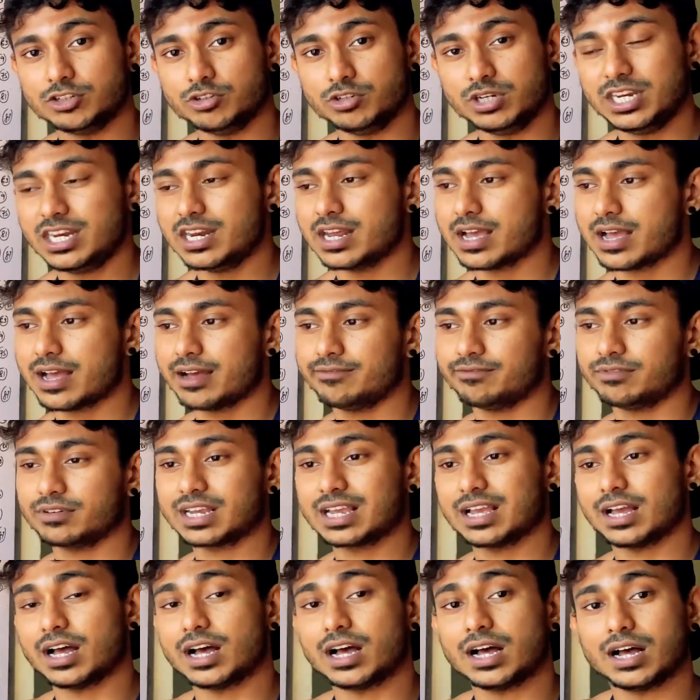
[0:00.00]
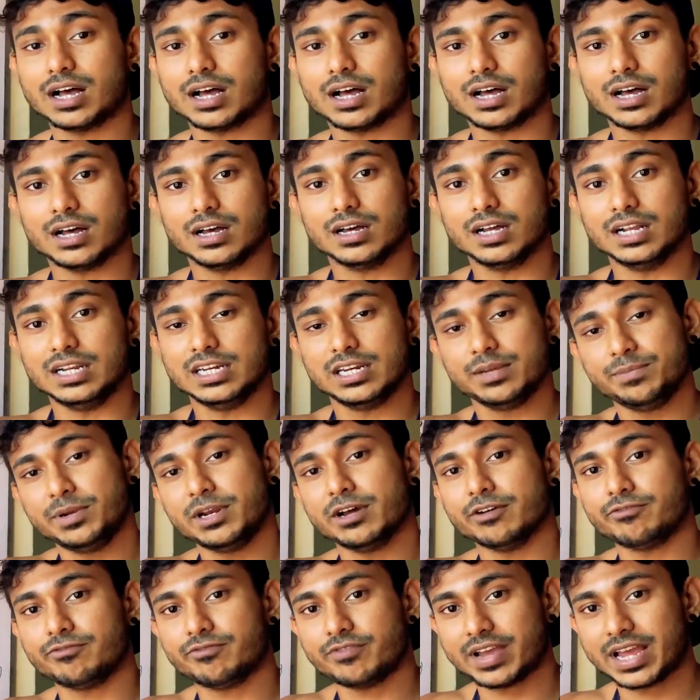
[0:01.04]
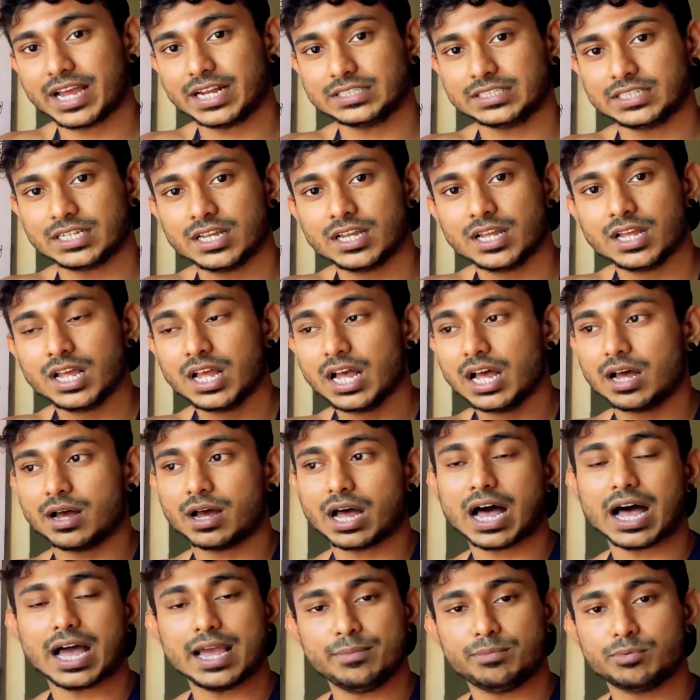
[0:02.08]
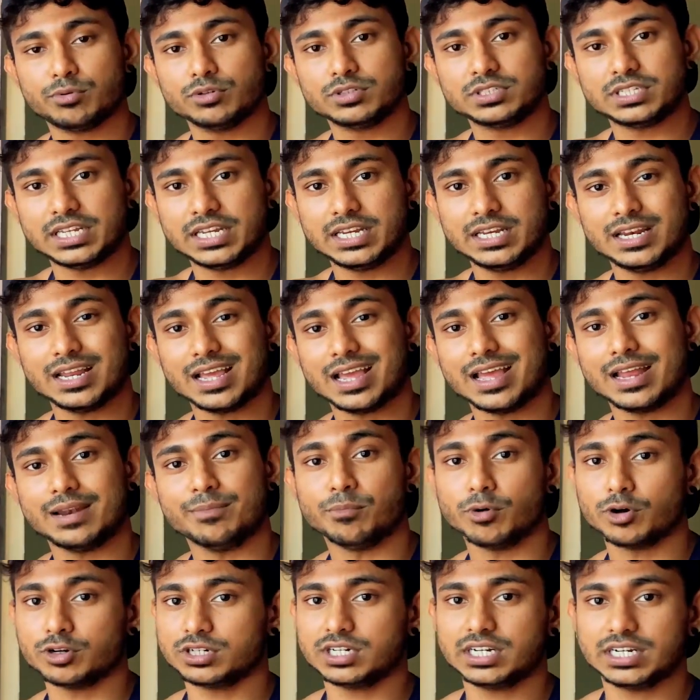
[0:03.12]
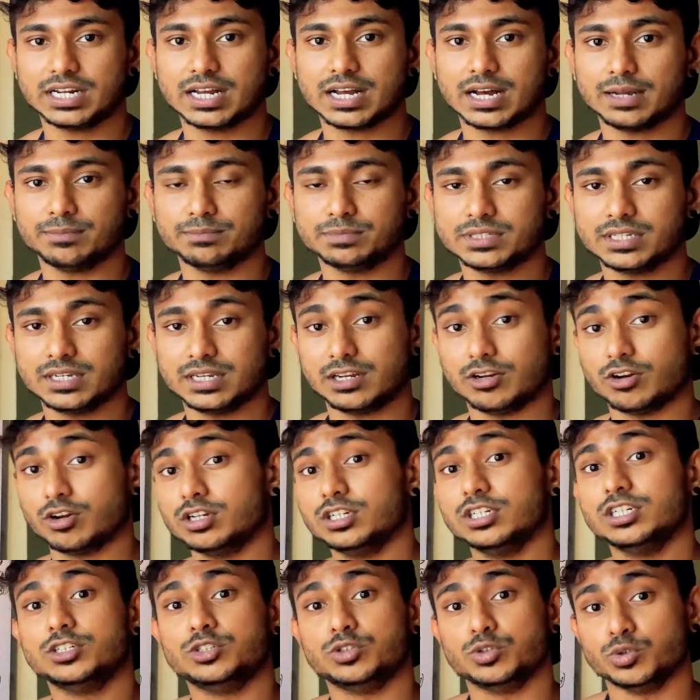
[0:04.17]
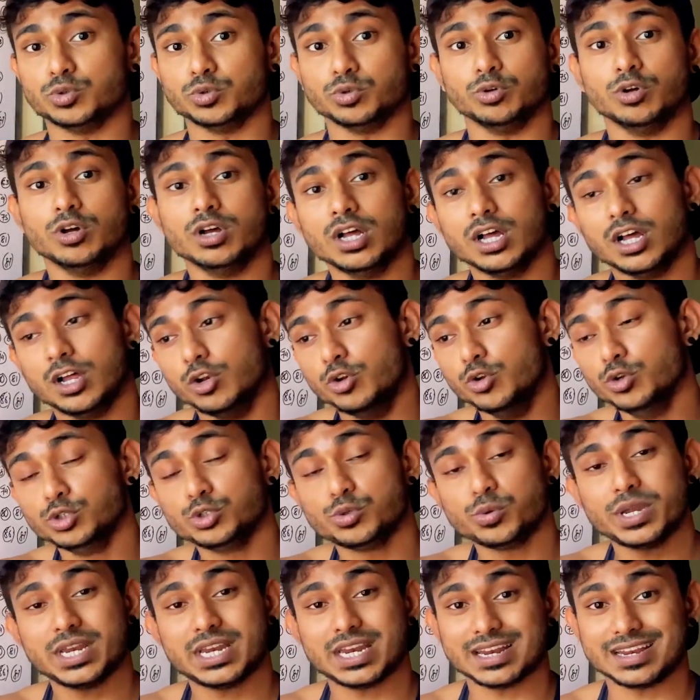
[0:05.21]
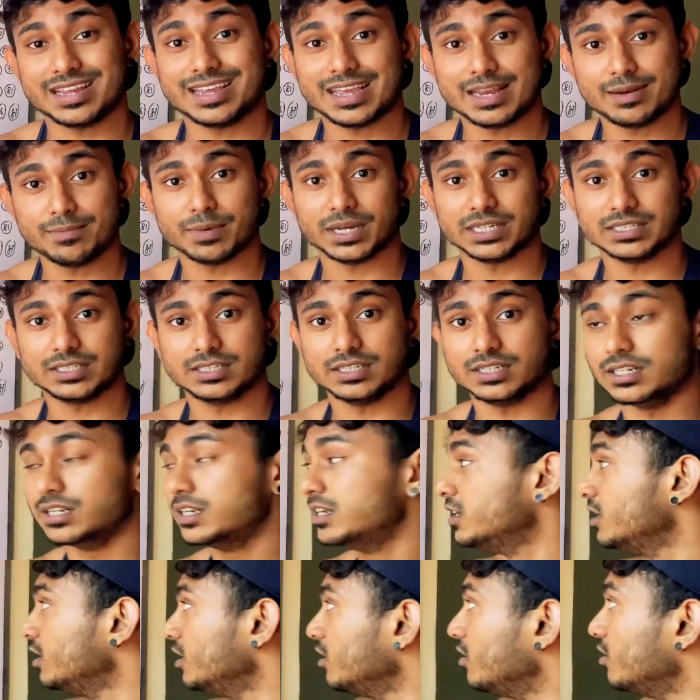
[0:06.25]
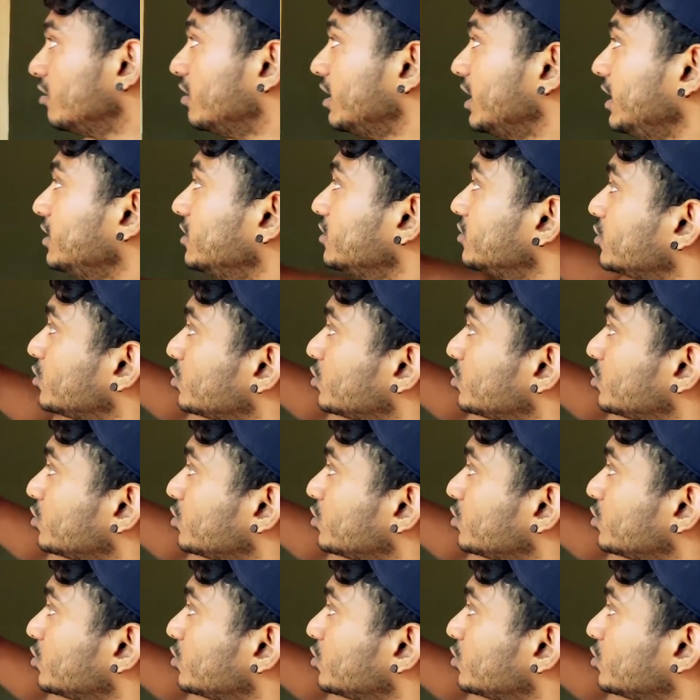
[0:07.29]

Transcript: You need to have a little bit of fat, high protein, and moderate carbs in order to lose weight and gain muscle, right?